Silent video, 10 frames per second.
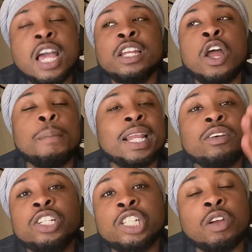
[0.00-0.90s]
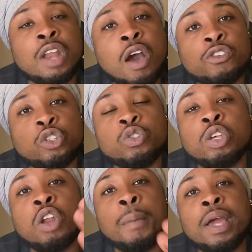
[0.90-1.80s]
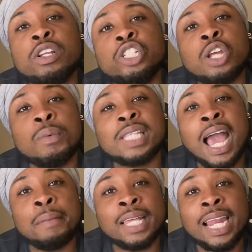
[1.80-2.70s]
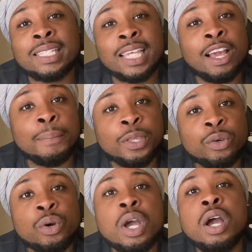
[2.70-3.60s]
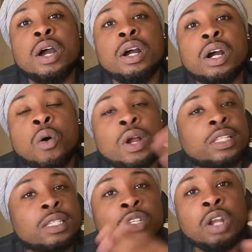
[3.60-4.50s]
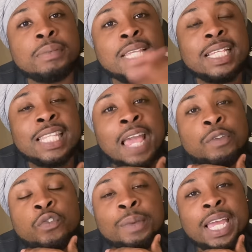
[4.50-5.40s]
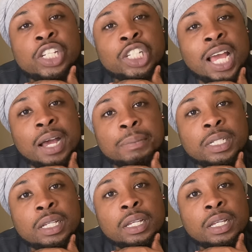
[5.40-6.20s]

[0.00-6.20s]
Nobody on the show knows you, so nobody on the show was obligated to help you or, you know what I'm saying, save you from getting jumped.